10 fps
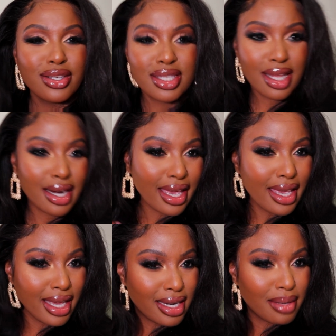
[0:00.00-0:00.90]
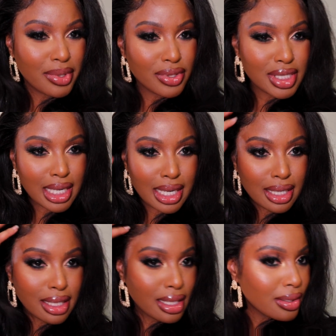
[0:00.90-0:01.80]
I use a lot of KKW
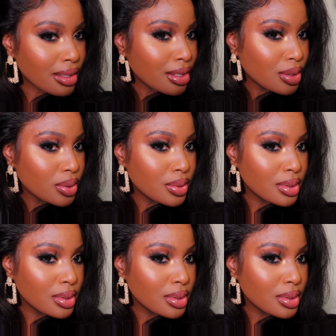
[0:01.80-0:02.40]
today, I don't know.